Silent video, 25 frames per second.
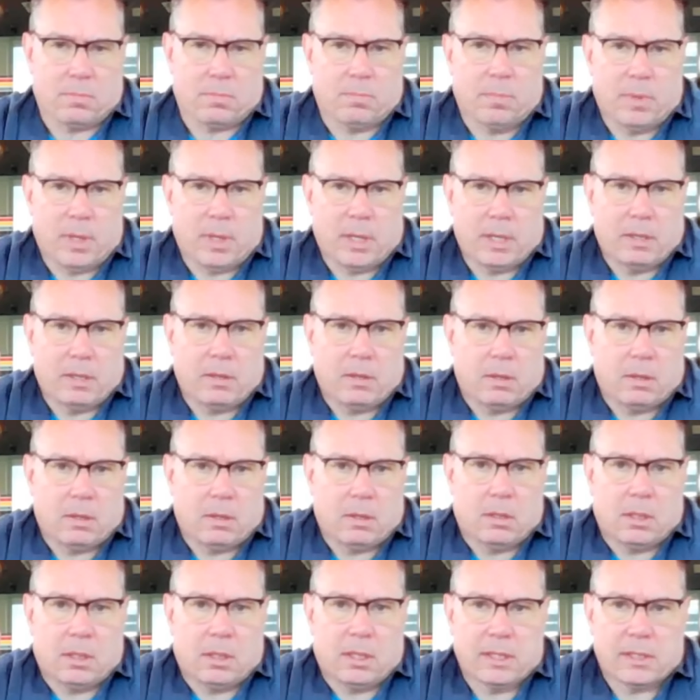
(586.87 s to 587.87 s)
But
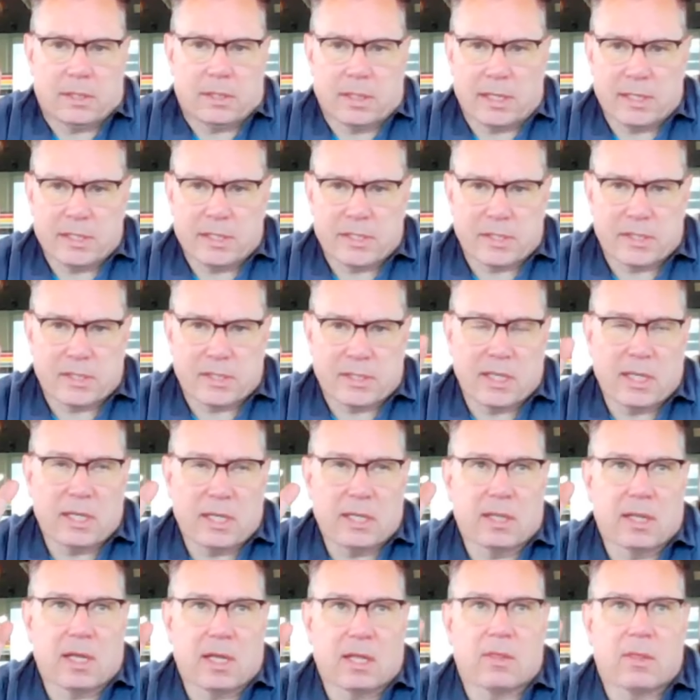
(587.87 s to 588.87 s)
it's nice to
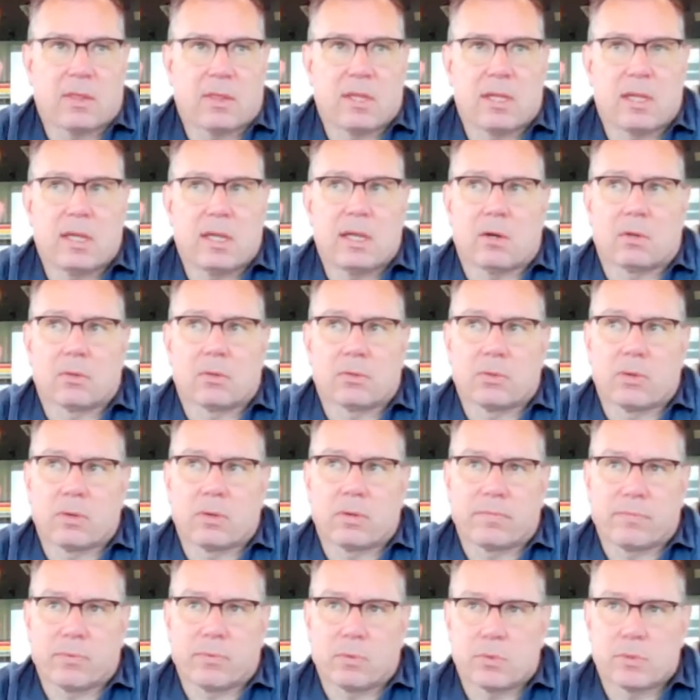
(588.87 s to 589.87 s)
see that the
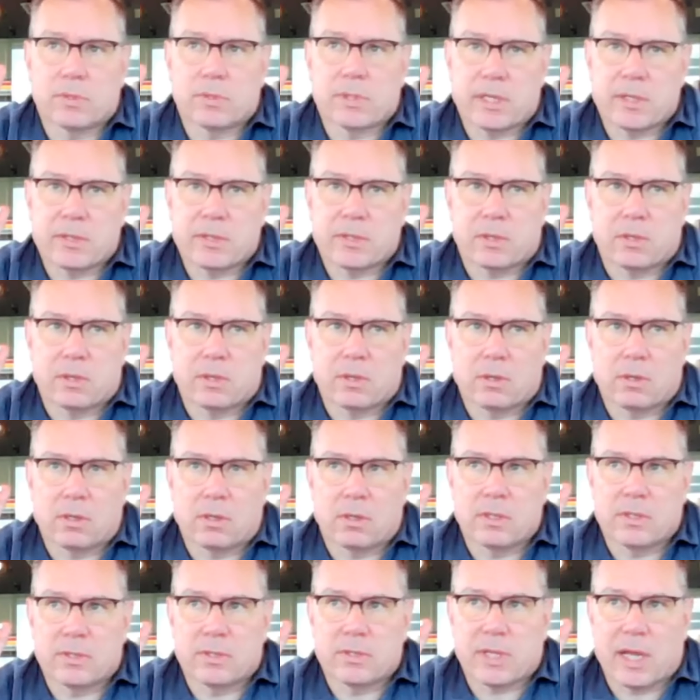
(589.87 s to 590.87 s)
Alternative Fuels Data
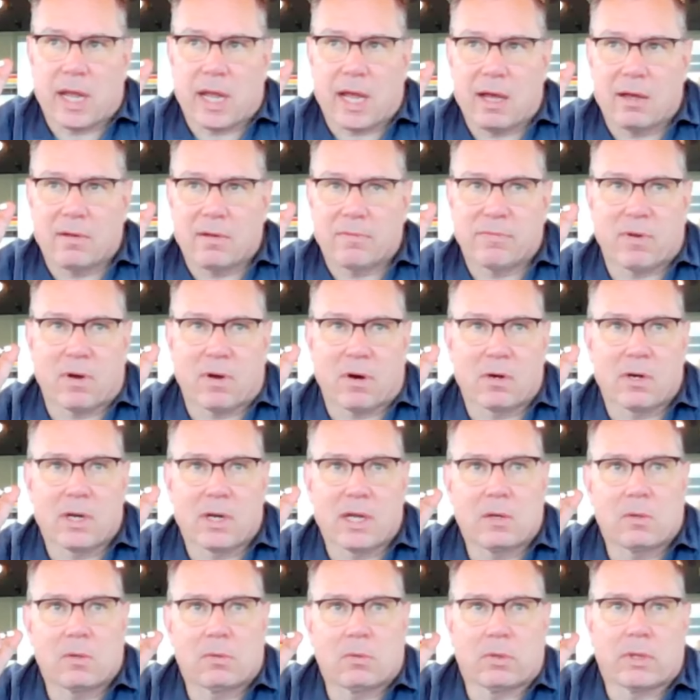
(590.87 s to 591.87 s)
Center staff are
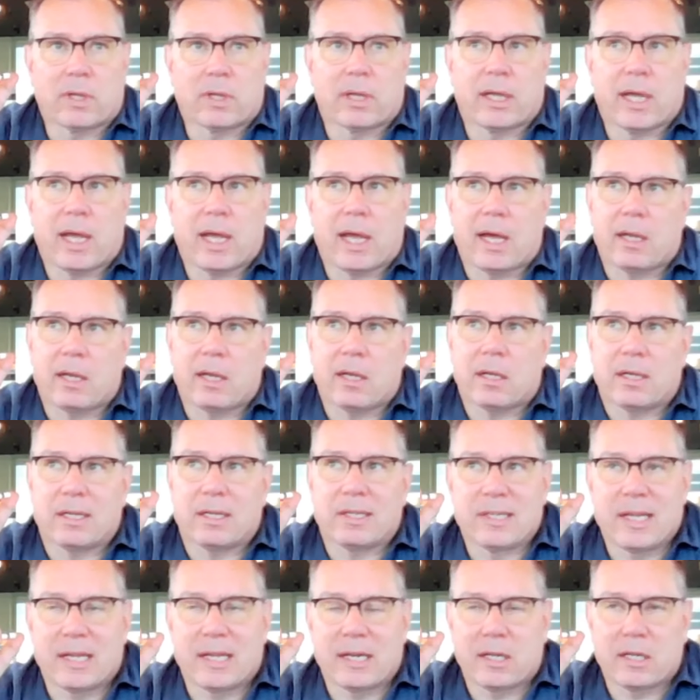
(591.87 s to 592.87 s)
now looking at
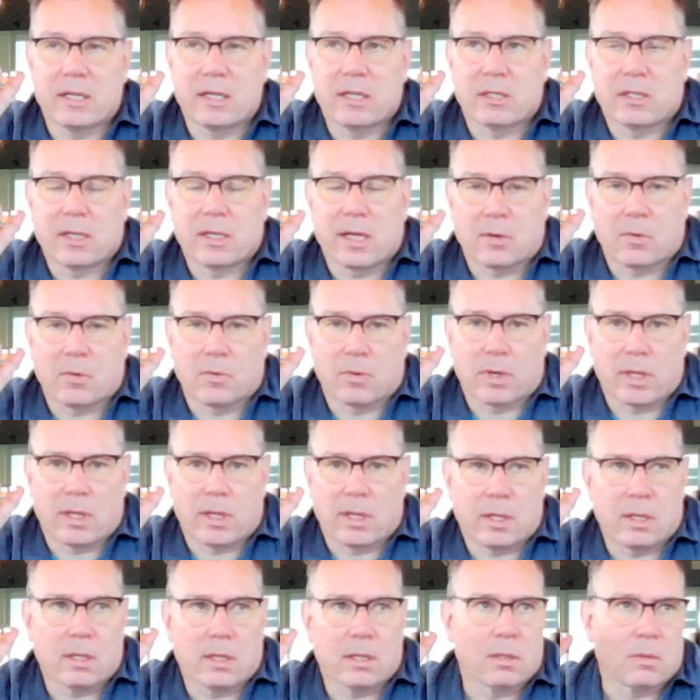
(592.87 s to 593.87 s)
data
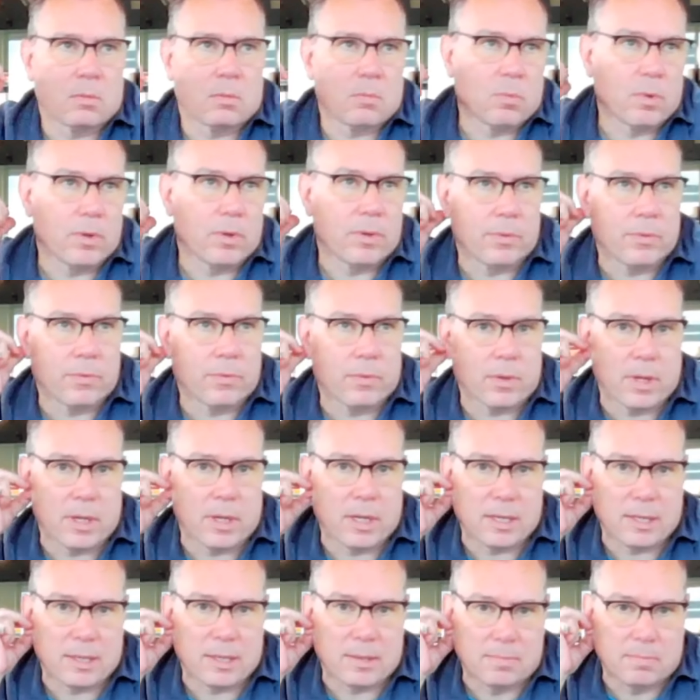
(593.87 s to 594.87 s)
integrity with
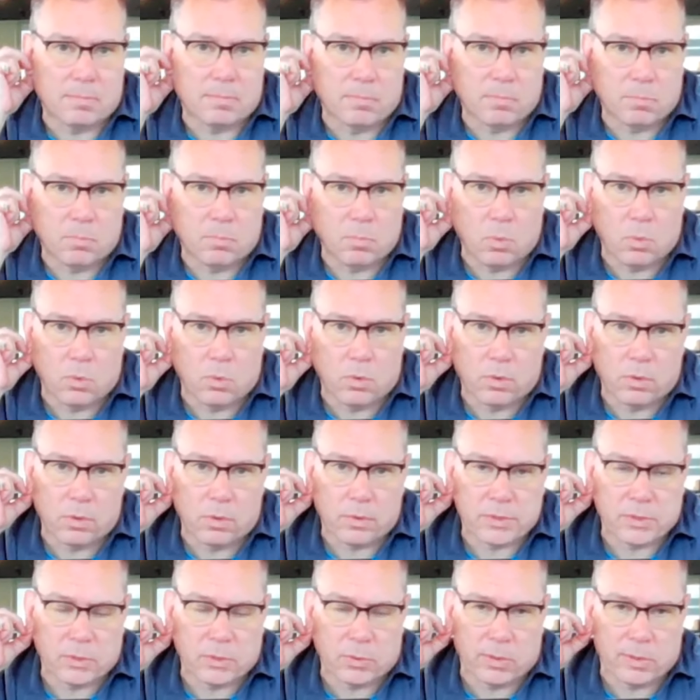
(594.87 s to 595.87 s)
more
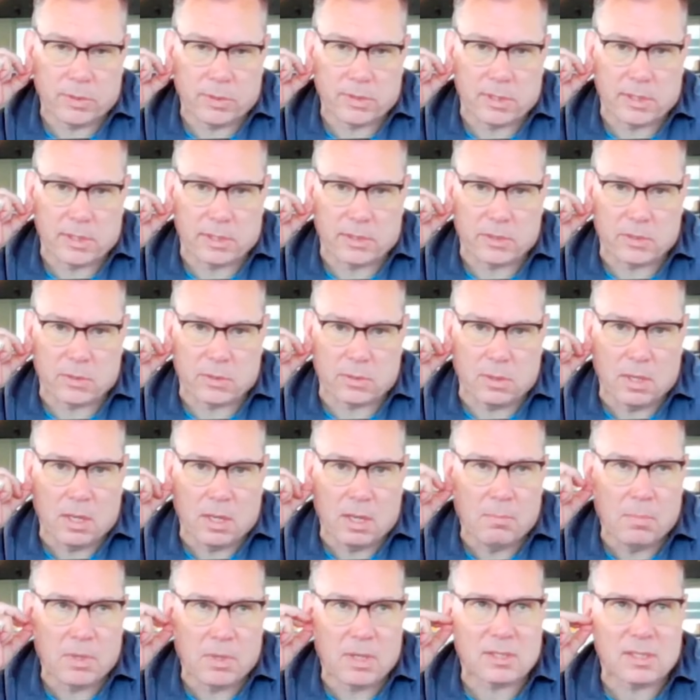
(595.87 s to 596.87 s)
seriousness,
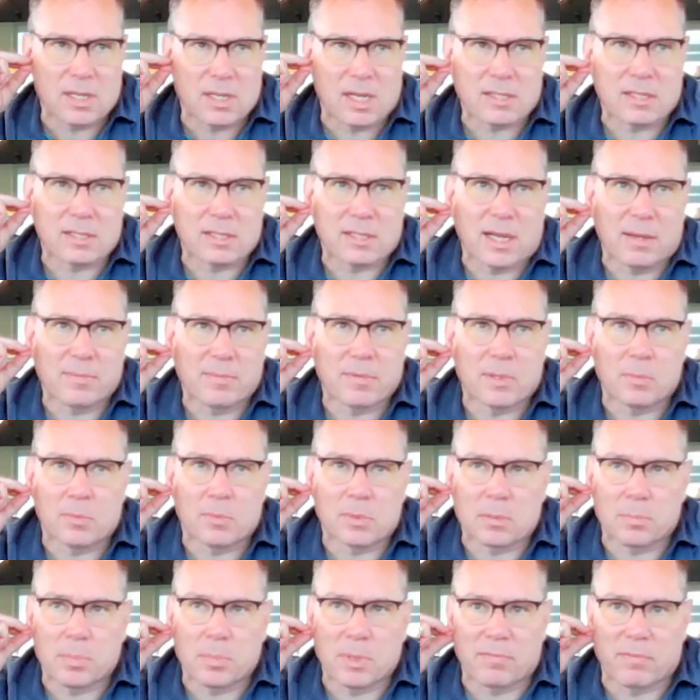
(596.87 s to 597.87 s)
because lots of times it
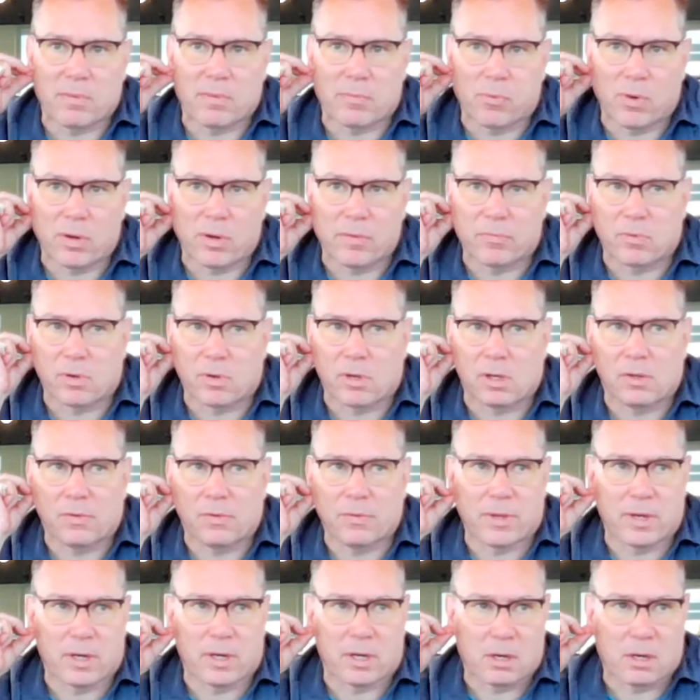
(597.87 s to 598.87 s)
was a bit of a free-for-all
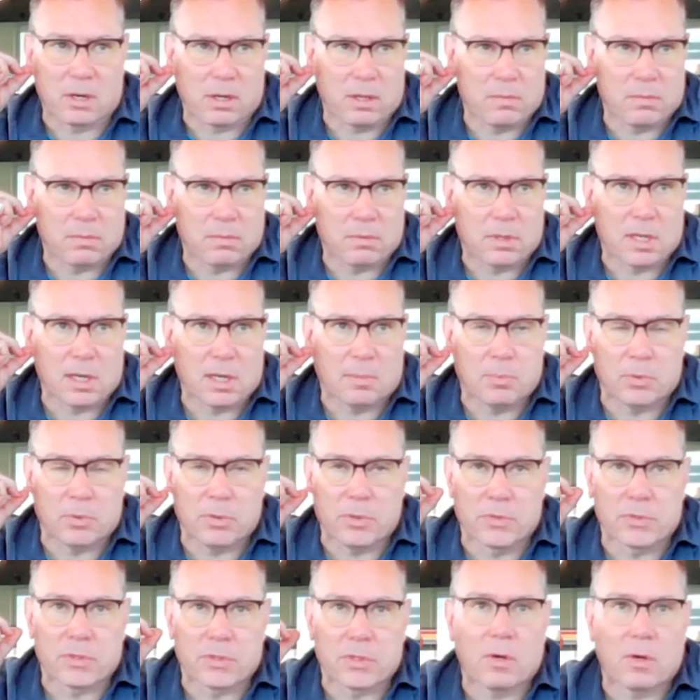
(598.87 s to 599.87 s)
there. And a couple of
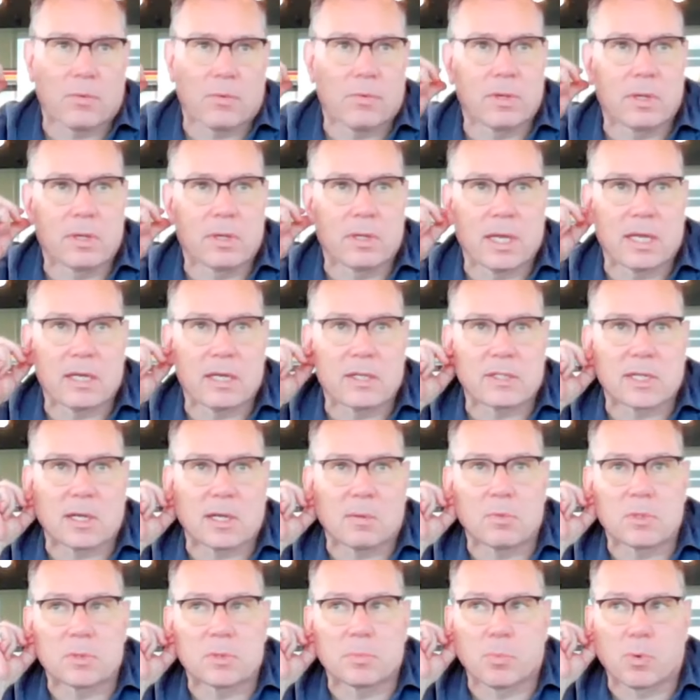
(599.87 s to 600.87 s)
years ago, the data
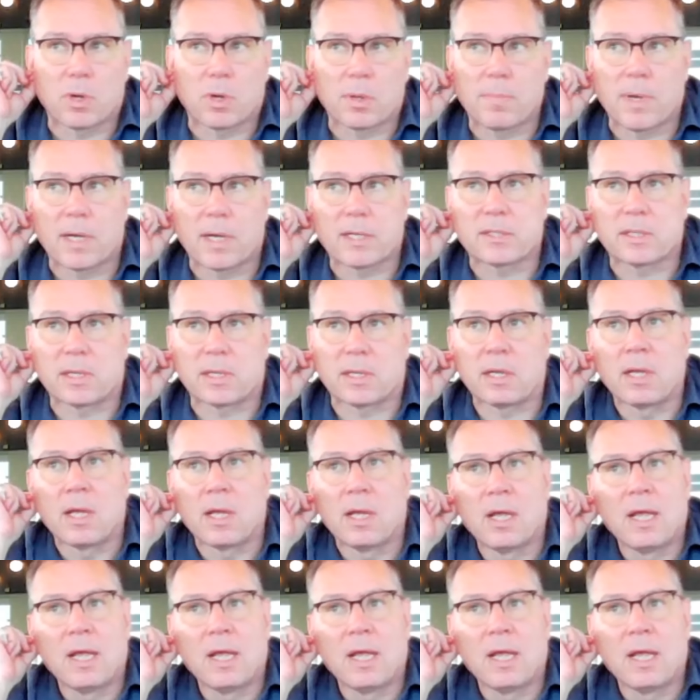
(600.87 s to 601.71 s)
set was pretty messy.